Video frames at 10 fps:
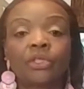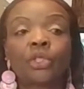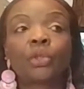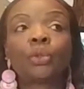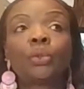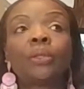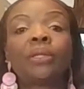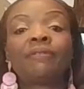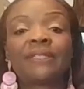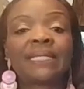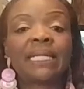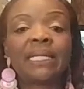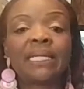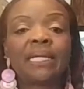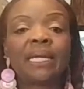to the
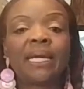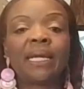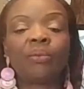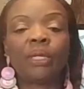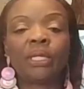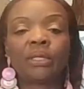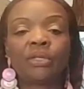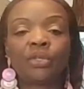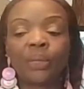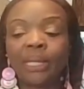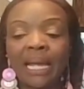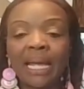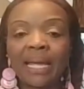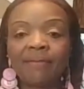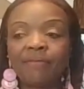facility and we can do it
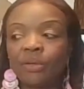live.